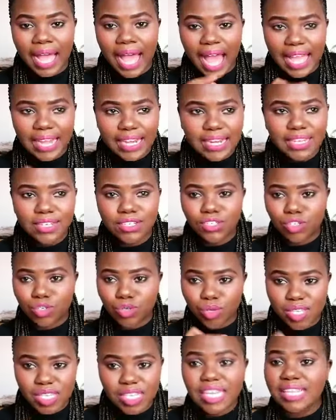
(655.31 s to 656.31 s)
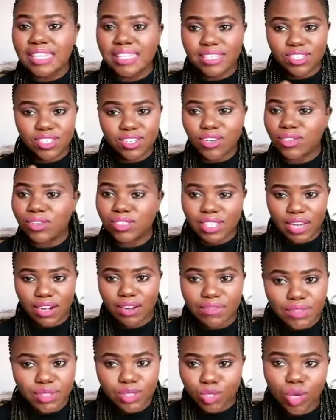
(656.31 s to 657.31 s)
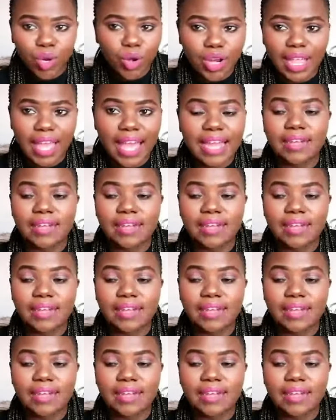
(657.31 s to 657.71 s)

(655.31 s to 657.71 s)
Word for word: I need to hear this girl's side of the story.